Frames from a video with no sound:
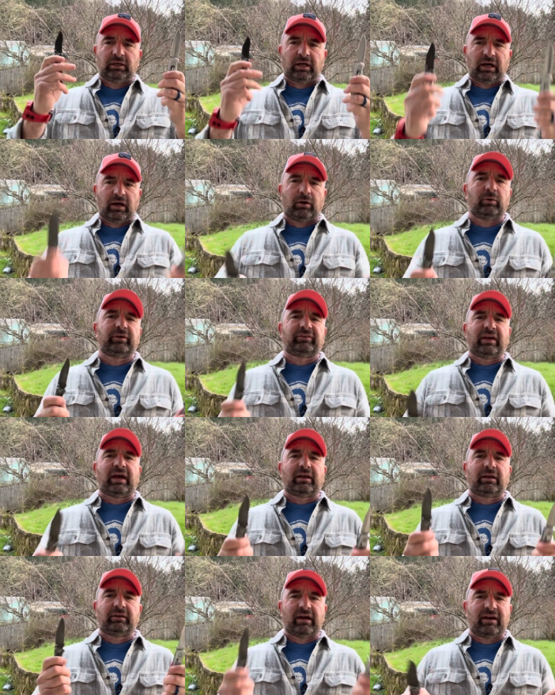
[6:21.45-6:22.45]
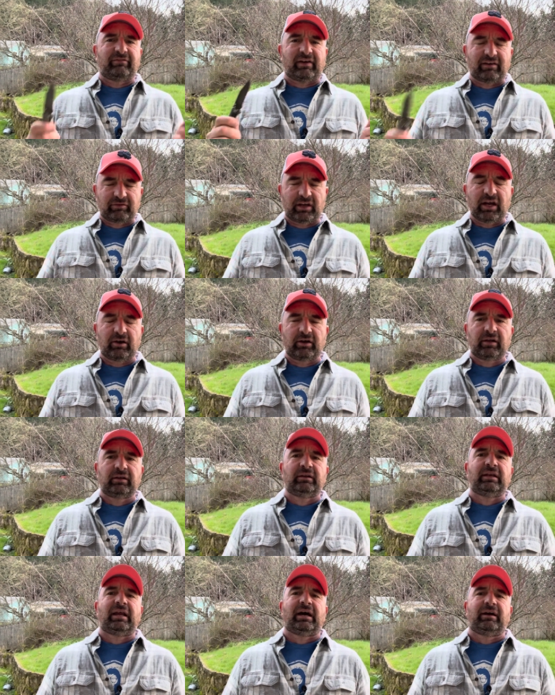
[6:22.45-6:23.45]
I always had a knife. I've carried a
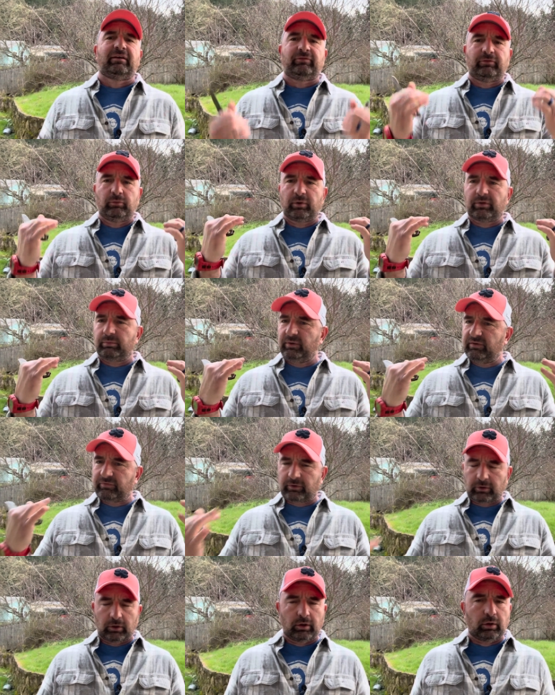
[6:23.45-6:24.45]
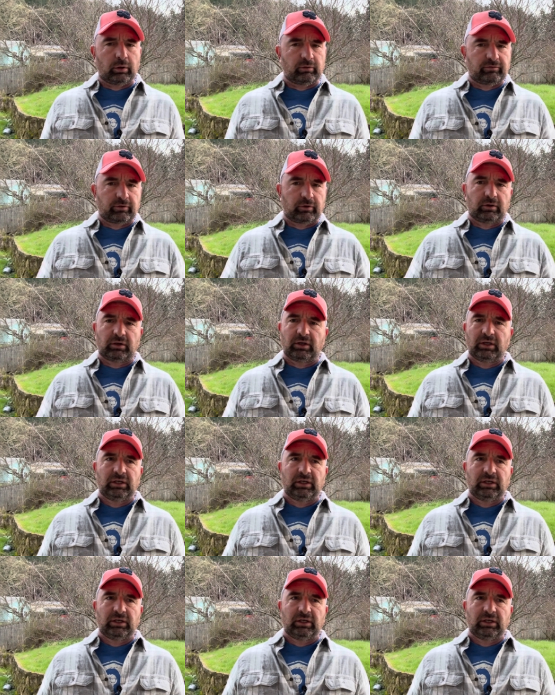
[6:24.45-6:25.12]
knife with me for over